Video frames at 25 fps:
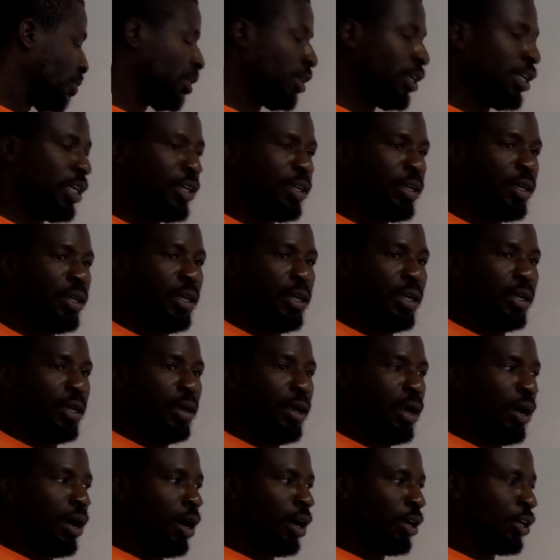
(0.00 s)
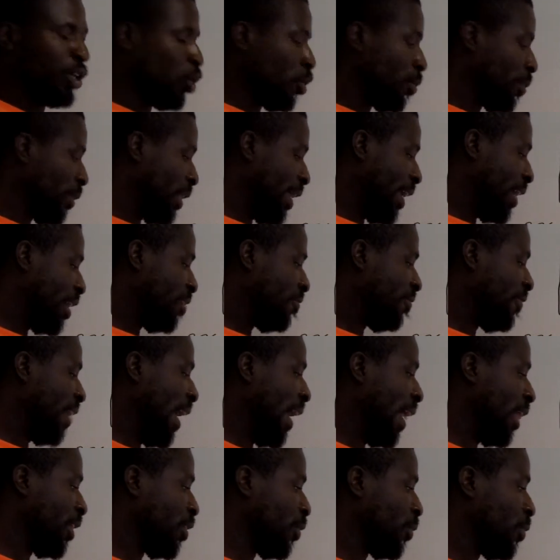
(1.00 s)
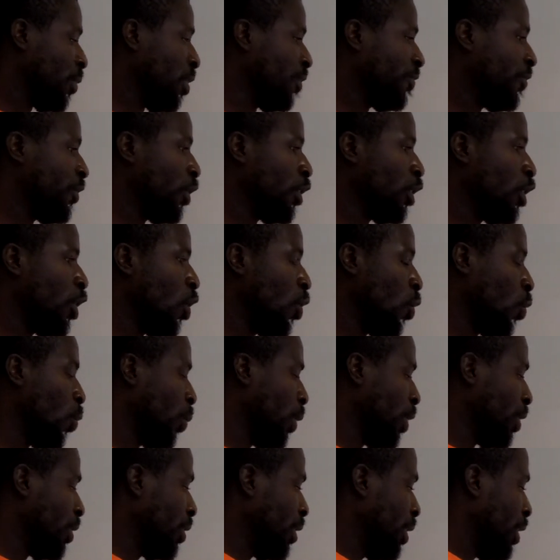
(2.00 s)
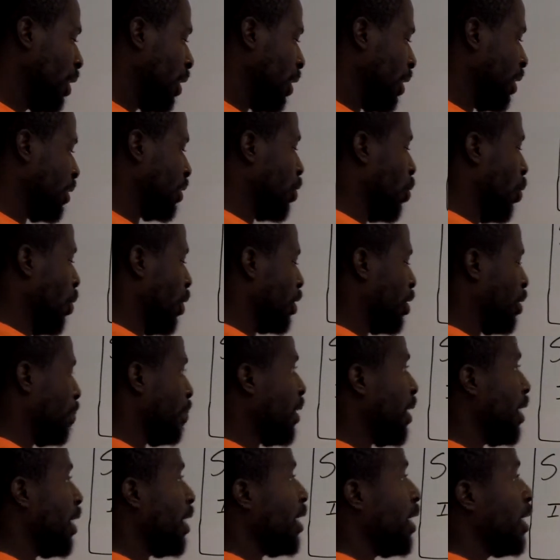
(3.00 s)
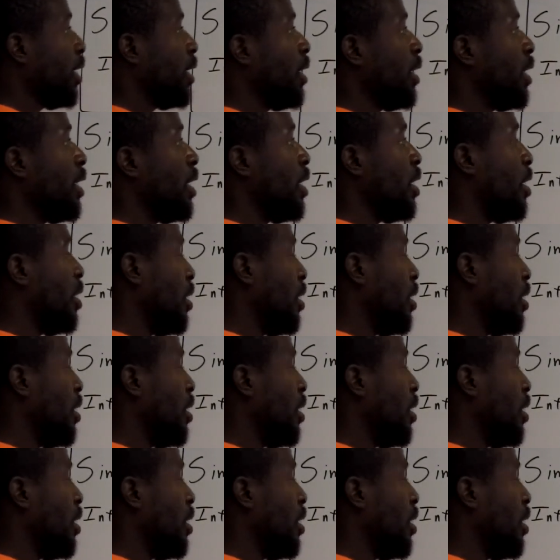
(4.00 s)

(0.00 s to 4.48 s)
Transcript: the accumulated value of your loan is going to be